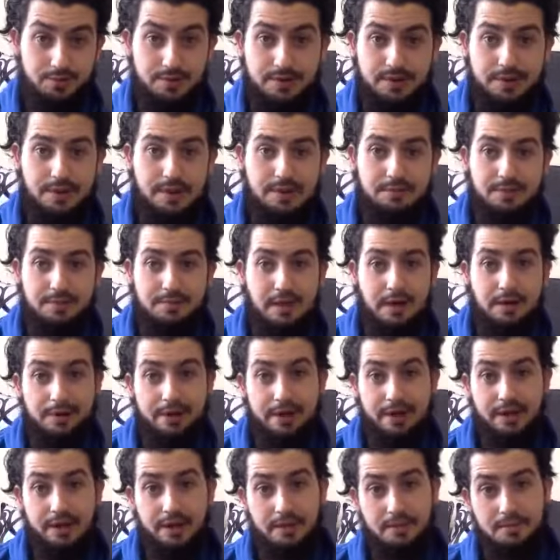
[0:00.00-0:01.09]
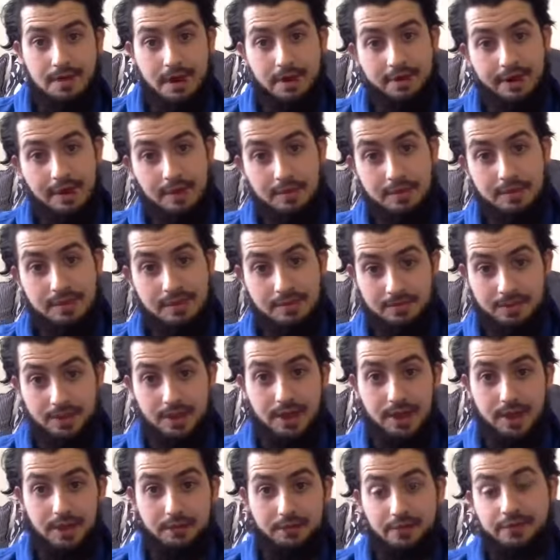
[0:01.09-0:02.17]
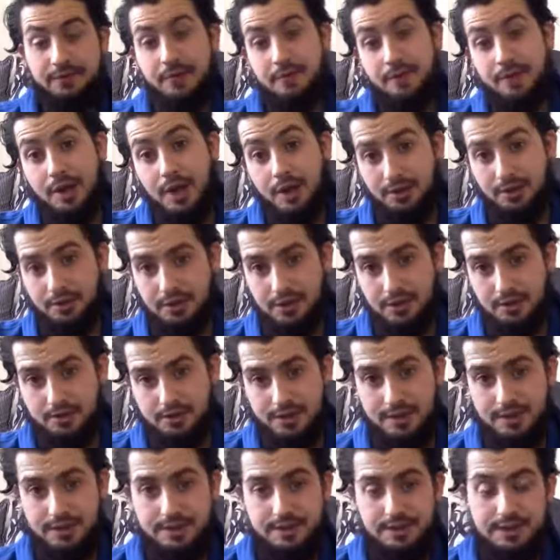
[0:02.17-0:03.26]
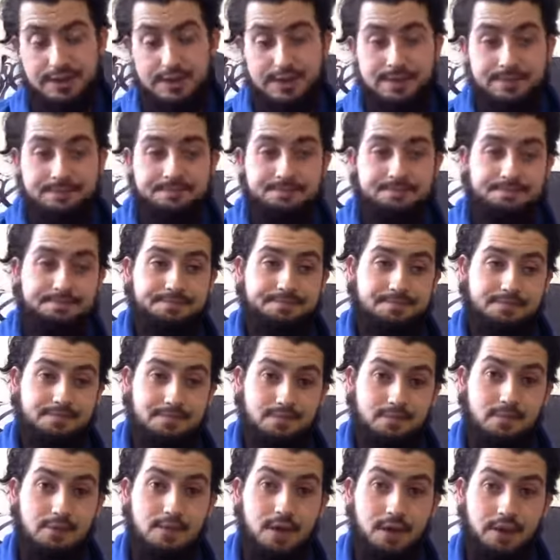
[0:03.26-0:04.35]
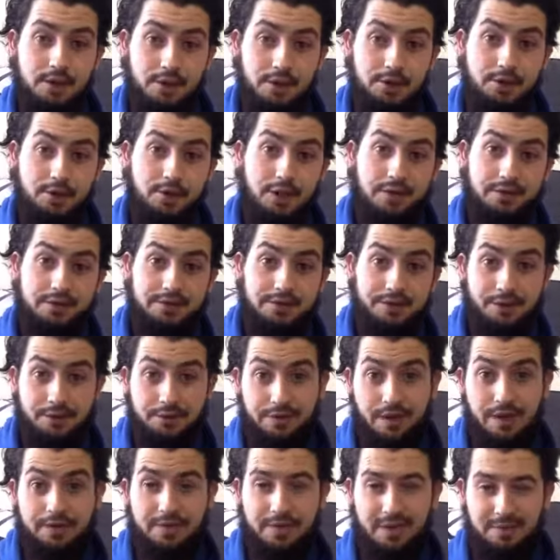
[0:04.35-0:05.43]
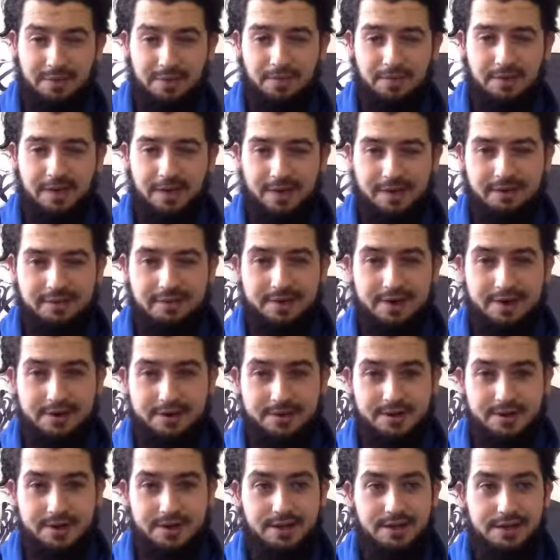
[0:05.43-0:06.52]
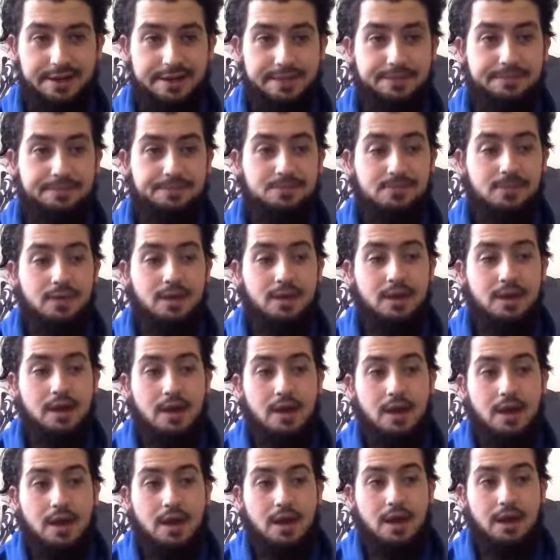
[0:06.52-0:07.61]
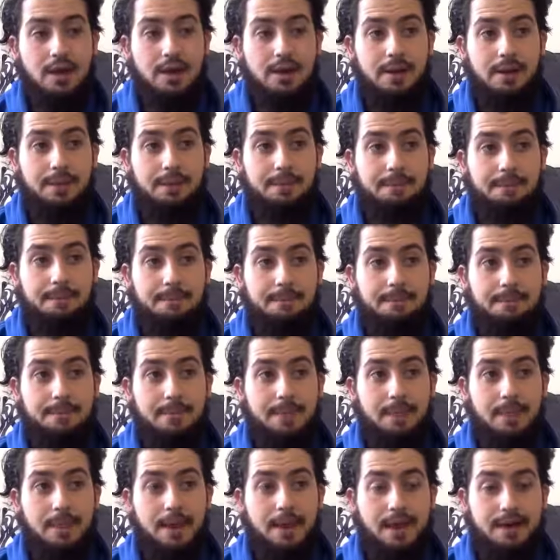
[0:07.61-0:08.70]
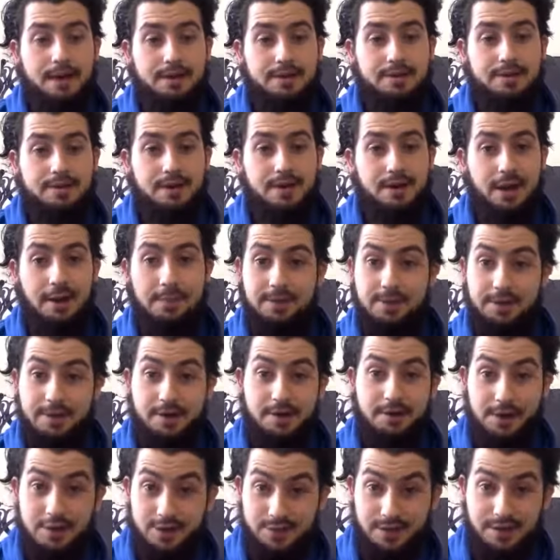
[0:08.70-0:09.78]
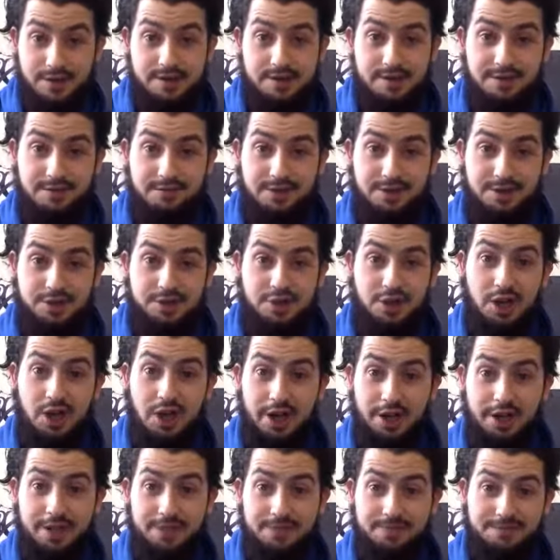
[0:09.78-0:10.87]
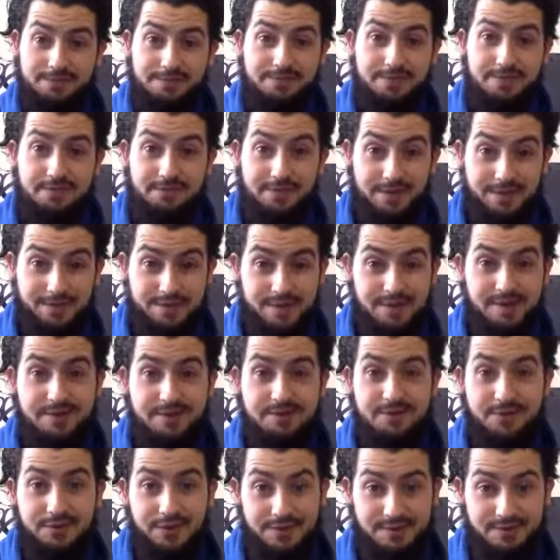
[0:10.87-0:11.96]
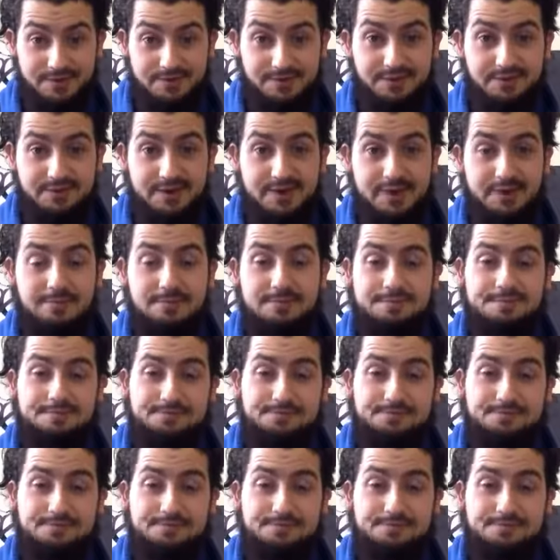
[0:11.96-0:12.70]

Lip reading: Muslim and marrying a Muslim girl from another culture. I'm going to do another video on that. I think that'll be my next video, inshallah. And alhamdulillah, I graduated in July of this year, of 2015.